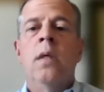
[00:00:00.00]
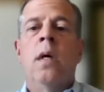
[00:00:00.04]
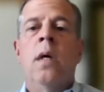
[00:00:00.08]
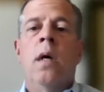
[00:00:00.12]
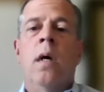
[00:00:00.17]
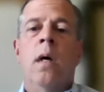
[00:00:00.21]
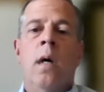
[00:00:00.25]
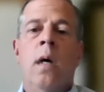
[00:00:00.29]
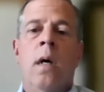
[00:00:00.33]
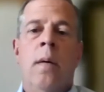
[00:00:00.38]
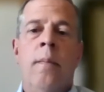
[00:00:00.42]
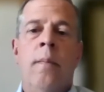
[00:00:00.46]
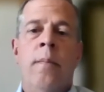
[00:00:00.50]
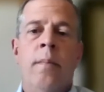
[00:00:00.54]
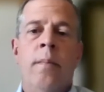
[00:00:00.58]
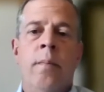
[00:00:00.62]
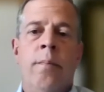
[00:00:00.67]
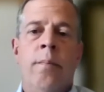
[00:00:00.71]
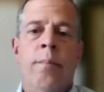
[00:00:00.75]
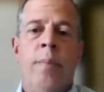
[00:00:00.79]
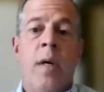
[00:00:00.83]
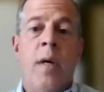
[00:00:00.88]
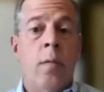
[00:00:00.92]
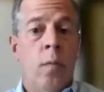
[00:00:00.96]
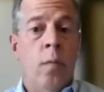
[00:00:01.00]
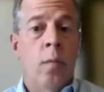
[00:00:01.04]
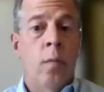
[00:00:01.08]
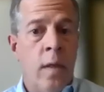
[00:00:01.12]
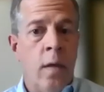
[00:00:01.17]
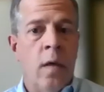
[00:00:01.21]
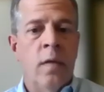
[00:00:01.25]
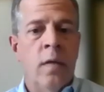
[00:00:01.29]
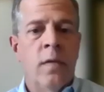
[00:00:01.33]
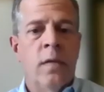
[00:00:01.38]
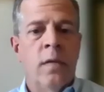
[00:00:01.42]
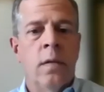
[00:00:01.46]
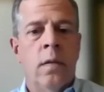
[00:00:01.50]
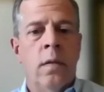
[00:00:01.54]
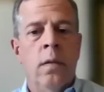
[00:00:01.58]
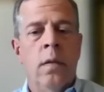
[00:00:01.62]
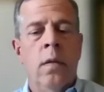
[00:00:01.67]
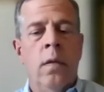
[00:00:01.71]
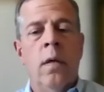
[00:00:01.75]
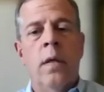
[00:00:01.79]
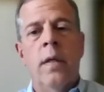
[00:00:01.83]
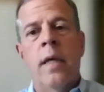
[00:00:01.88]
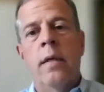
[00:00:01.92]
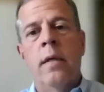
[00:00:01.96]
But we also
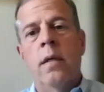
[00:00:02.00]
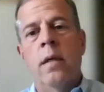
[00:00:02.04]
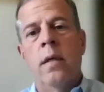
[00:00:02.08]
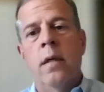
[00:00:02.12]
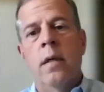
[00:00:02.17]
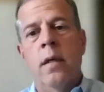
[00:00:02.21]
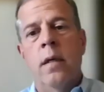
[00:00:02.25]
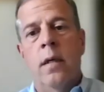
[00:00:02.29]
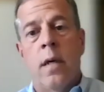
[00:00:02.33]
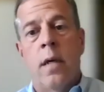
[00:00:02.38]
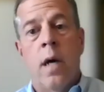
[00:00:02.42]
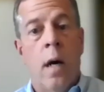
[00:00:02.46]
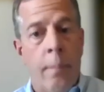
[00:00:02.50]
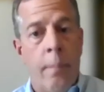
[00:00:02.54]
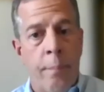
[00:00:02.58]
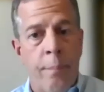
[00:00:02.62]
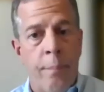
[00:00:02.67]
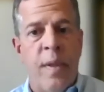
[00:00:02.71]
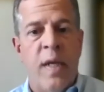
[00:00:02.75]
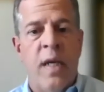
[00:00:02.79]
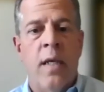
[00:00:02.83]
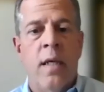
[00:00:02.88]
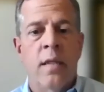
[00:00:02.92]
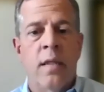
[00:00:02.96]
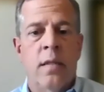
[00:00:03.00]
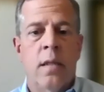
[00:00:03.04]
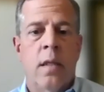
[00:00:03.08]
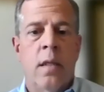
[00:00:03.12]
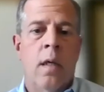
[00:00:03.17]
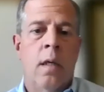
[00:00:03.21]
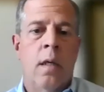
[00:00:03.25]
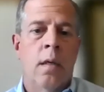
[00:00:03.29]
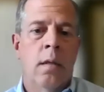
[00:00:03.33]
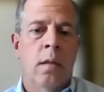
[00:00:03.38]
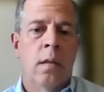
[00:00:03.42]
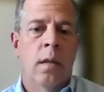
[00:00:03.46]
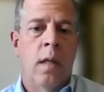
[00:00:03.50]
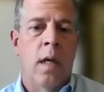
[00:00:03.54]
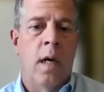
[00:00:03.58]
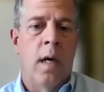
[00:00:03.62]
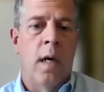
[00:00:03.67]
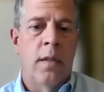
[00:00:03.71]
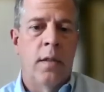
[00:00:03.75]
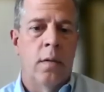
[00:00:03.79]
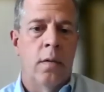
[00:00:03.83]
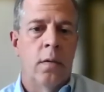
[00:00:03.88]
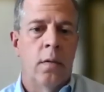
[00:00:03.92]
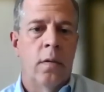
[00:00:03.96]
look at companies and
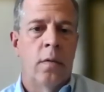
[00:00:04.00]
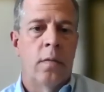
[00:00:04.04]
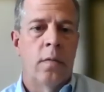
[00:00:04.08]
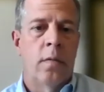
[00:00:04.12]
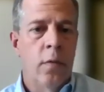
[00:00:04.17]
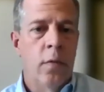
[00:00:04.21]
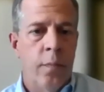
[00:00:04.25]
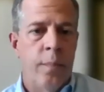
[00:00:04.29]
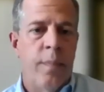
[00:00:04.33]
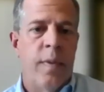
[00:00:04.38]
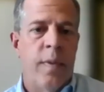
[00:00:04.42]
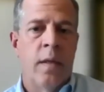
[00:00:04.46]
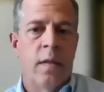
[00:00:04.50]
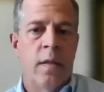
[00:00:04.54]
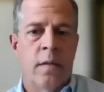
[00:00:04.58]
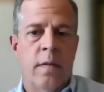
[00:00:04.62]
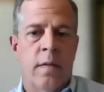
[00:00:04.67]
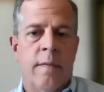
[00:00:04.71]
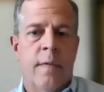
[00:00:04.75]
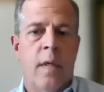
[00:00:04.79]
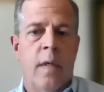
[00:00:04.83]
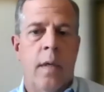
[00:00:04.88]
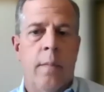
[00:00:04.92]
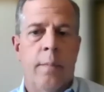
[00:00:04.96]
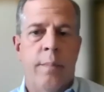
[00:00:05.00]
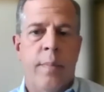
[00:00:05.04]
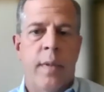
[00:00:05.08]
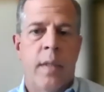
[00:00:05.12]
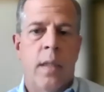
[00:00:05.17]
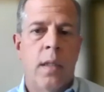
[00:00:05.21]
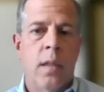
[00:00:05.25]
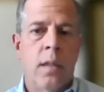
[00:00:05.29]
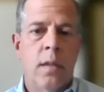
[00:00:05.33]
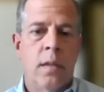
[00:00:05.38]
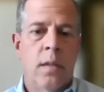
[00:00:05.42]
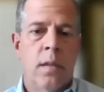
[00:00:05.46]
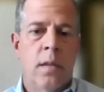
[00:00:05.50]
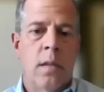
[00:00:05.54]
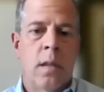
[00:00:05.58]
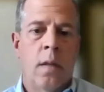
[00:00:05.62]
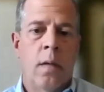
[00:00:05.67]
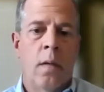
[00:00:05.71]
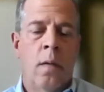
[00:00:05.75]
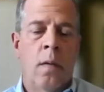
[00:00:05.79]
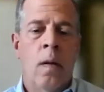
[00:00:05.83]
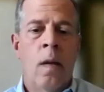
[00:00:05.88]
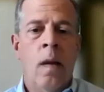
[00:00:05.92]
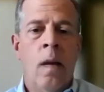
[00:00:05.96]
logical groupings of companies.
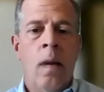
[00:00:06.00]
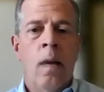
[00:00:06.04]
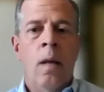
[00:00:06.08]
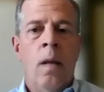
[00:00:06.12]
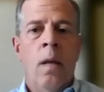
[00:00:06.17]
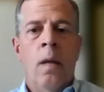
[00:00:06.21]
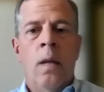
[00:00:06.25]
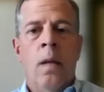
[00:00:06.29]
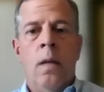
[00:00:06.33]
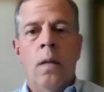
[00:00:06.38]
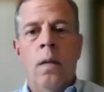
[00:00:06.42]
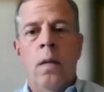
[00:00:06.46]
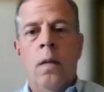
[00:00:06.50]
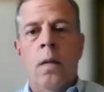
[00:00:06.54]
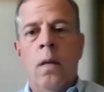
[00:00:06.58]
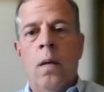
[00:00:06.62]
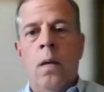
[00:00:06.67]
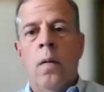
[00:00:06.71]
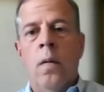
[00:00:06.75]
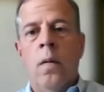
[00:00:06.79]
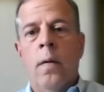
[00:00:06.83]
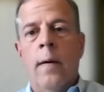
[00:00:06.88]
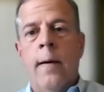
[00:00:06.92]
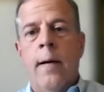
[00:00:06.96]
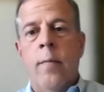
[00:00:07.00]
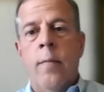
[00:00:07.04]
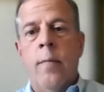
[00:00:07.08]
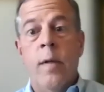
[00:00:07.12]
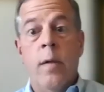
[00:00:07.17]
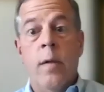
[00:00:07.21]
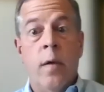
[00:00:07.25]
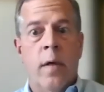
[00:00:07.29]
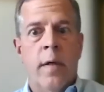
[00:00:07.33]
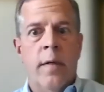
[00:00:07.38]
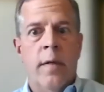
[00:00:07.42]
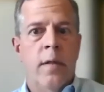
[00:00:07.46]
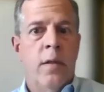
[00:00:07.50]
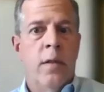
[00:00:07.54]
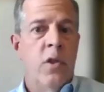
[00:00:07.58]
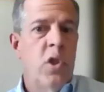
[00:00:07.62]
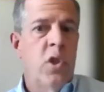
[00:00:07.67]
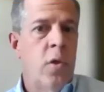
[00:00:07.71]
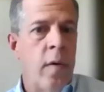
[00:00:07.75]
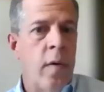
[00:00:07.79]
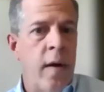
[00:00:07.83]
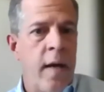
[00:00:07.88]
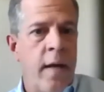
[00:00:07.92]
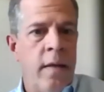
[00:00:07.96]
So, we look at the
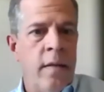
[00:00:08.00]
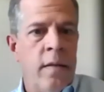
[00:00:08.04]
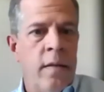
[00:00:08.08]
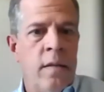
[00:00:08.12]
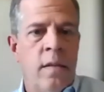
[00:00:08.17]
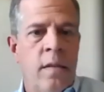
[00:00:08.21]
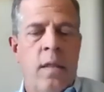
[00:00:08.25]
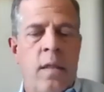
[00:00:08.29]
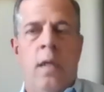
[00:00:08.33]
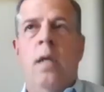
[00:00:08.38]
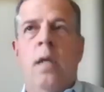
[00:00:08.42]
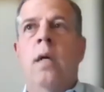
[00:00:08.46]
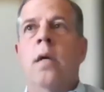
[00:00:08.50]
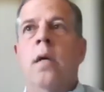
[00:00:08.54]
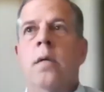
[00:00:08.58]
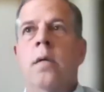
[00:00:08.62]
trends there.